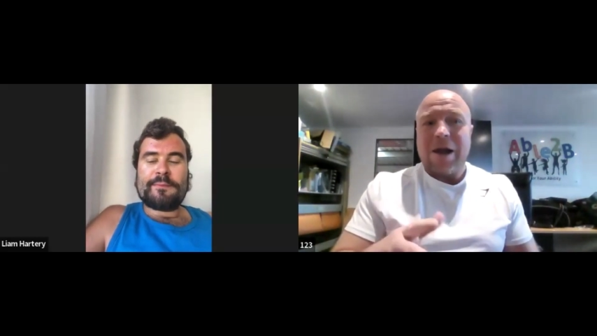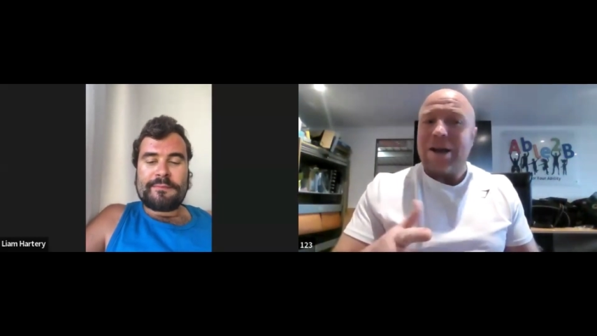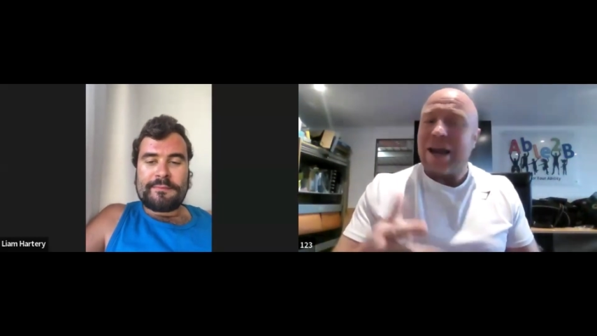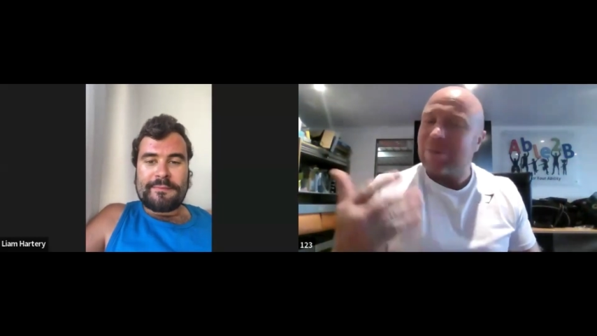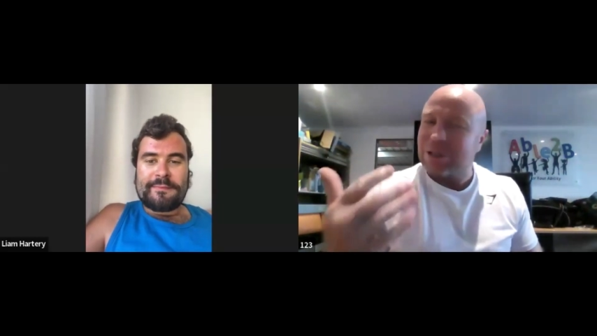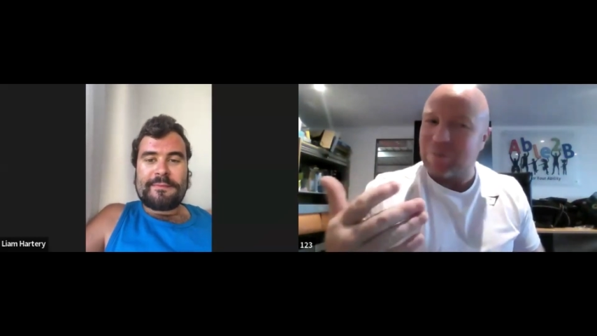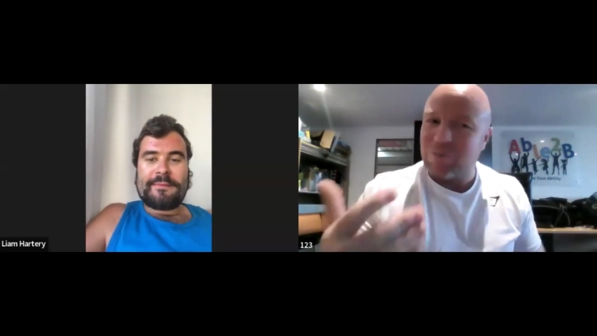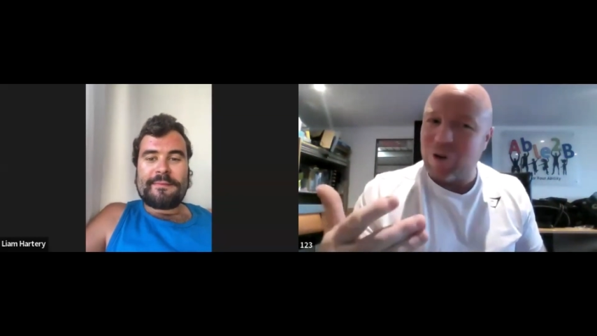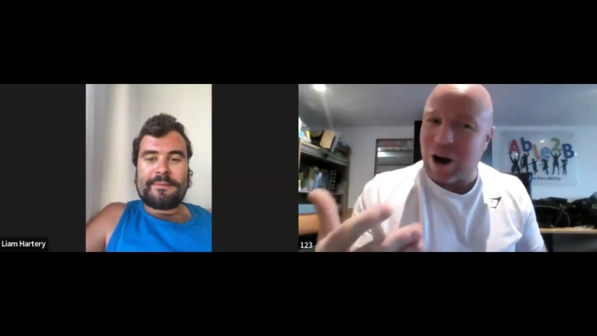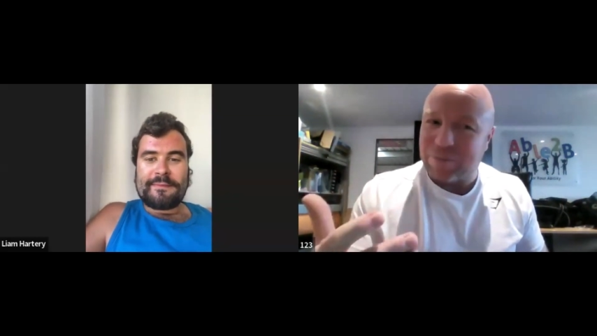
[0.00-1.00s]
Speaker 1: and they were
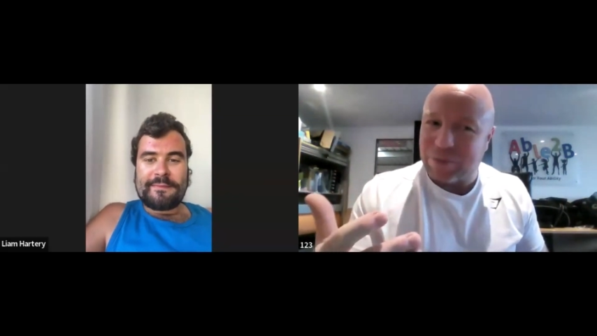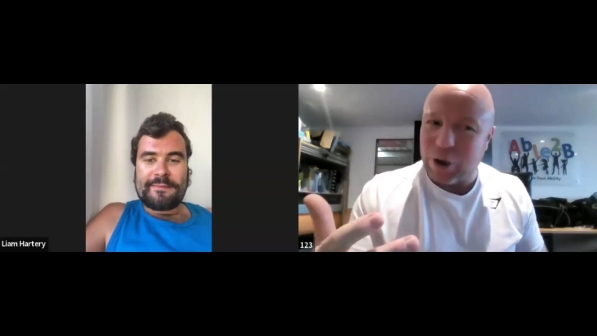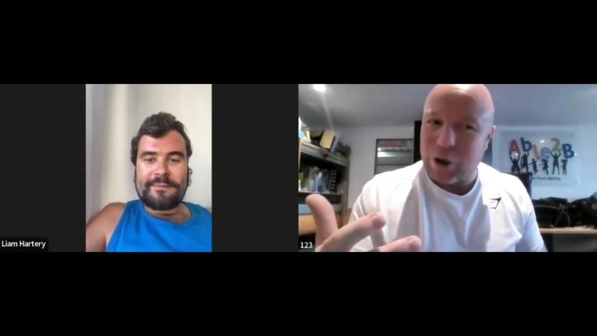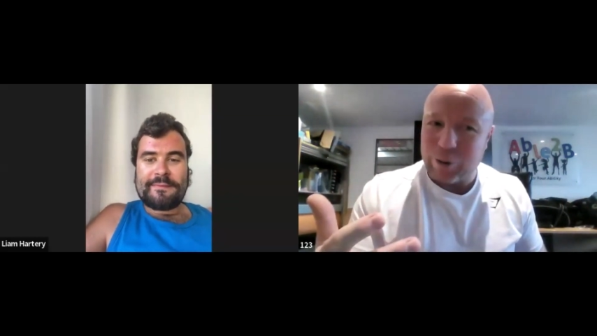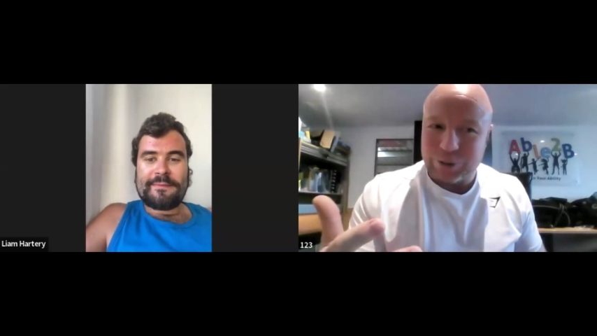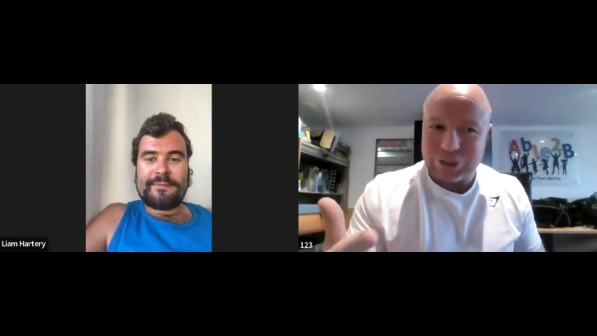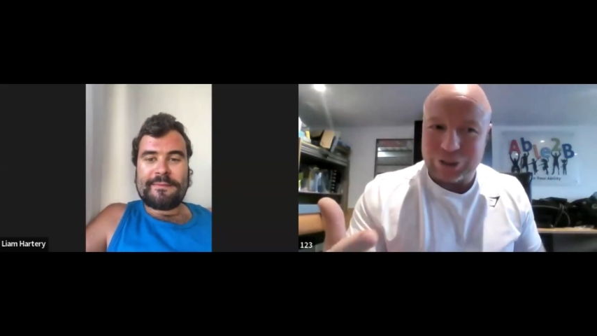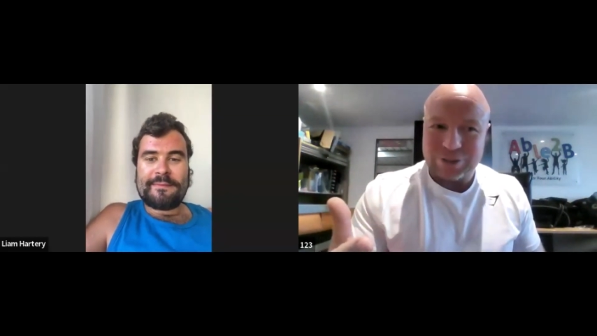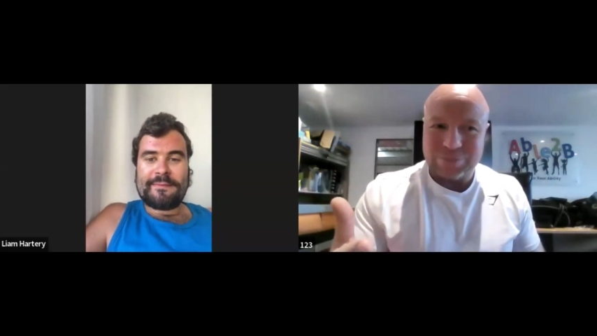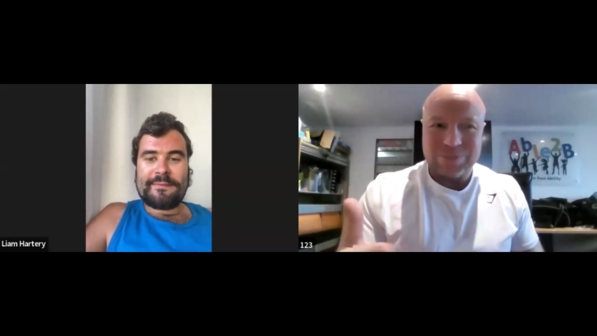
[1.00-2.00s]
some rough
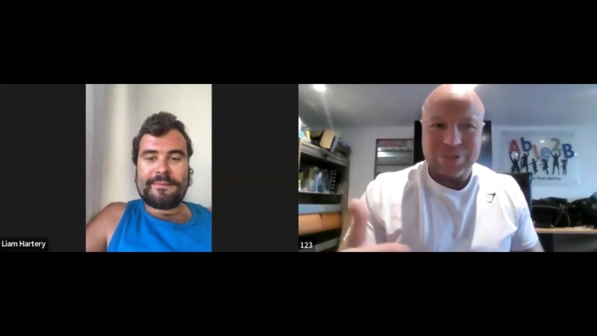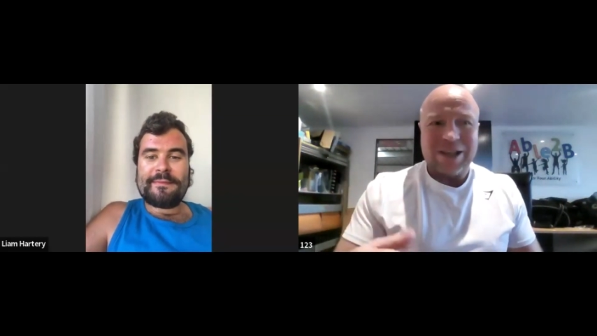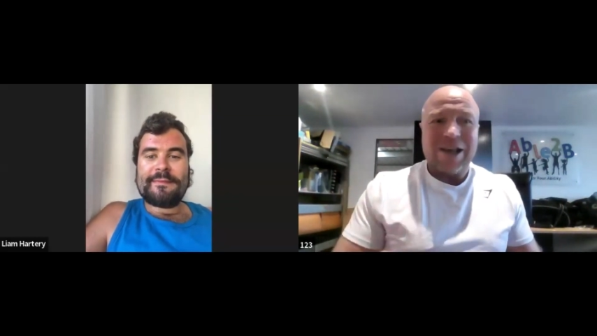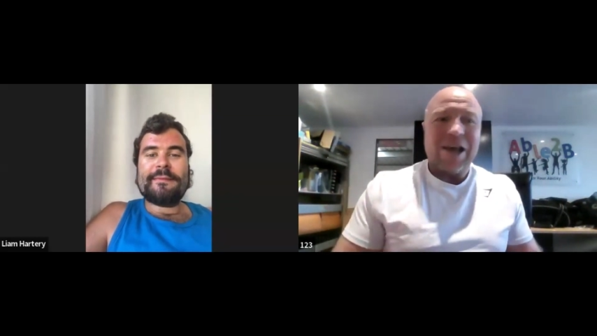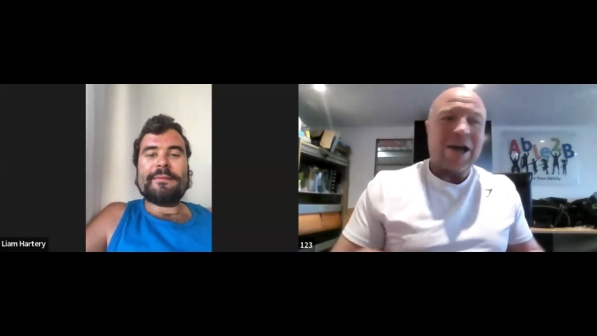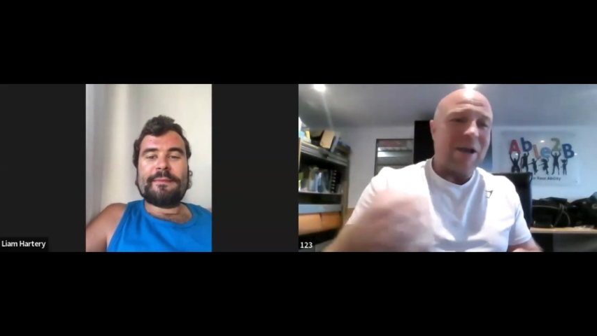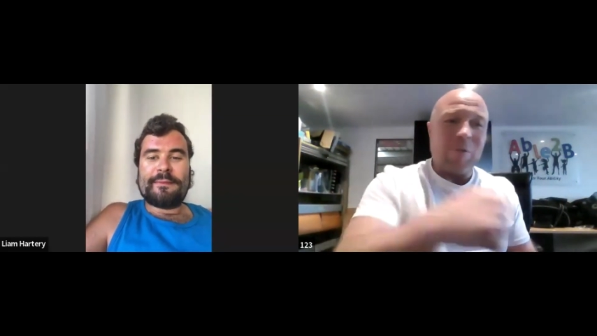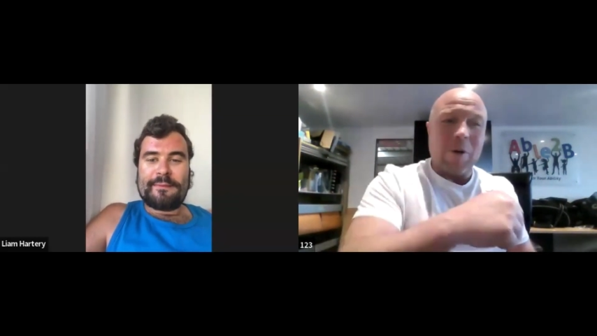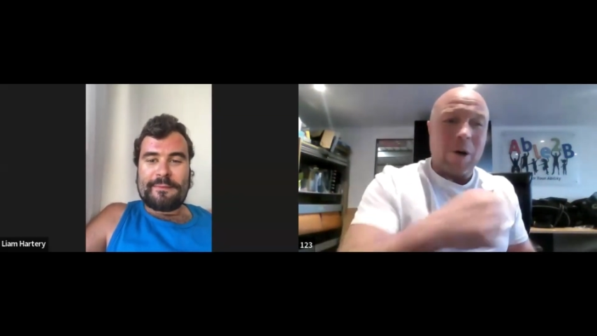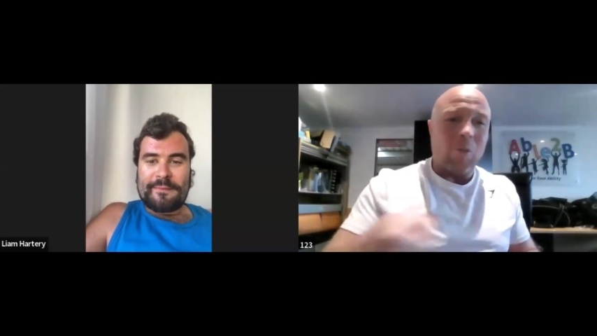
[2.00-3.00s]
dudes. And they
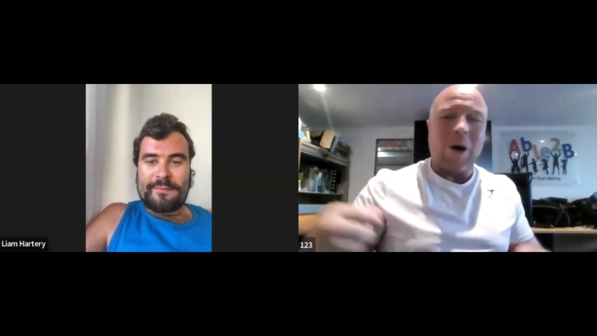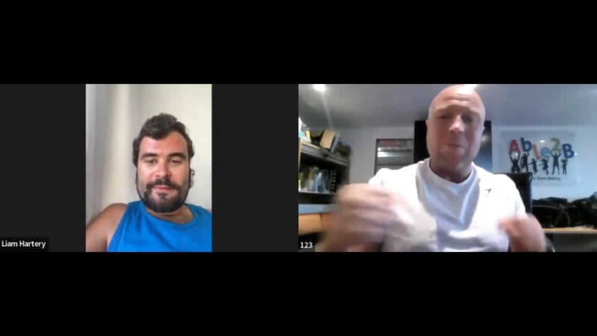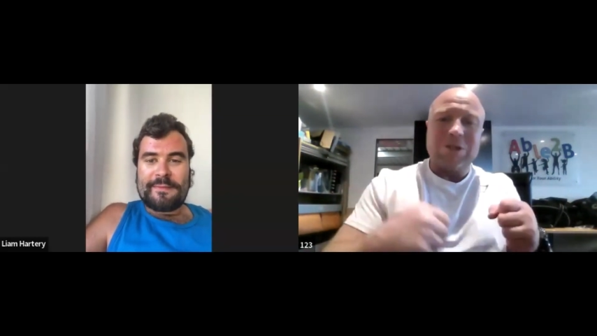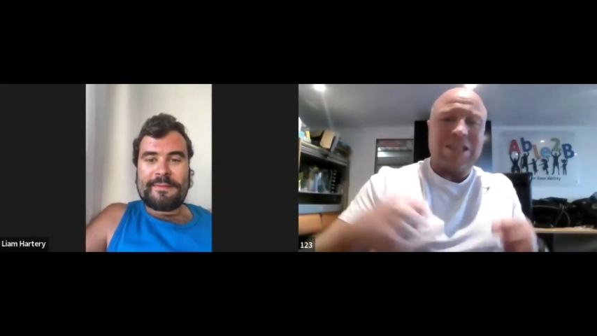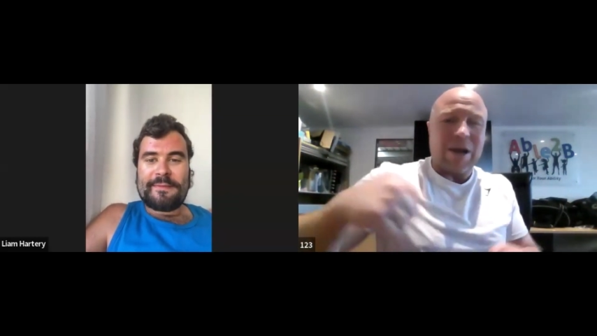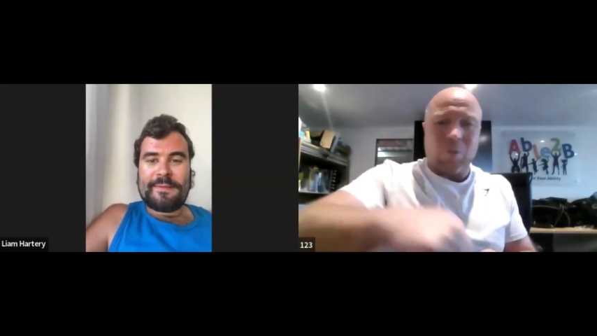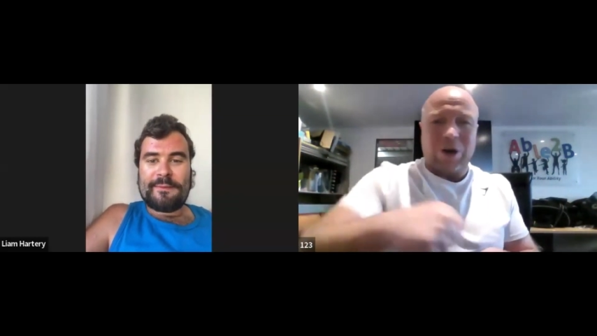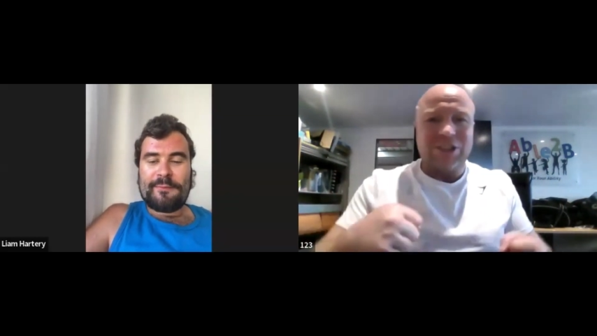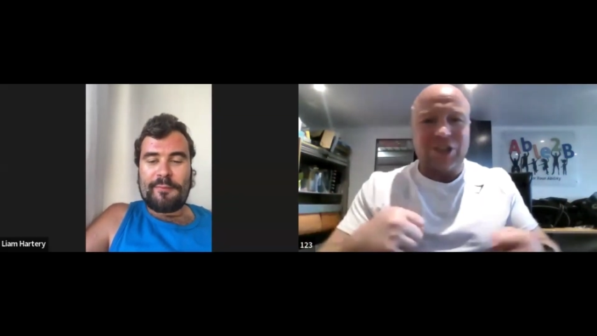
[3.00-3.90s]
were one was hitting one